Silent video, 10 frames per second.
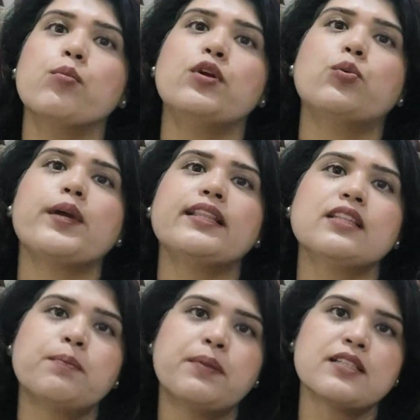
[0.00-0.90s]

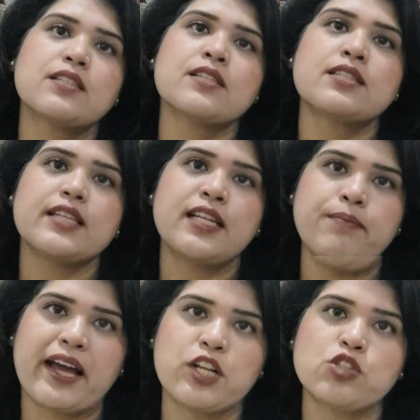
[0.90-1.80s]
between the persons
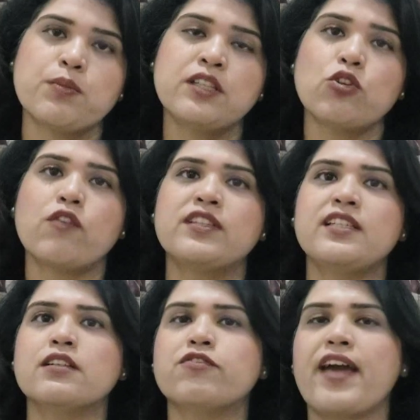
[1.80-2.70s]
in management of
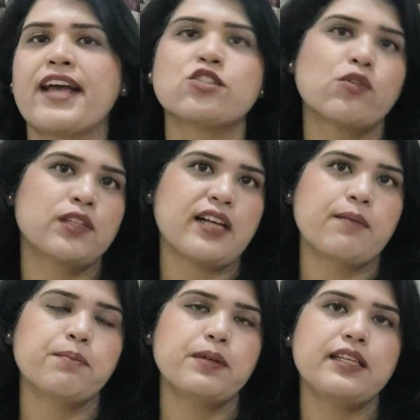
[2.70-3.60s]
the affairs of the
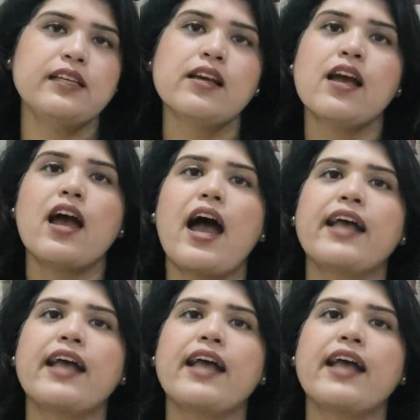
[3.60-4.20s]
company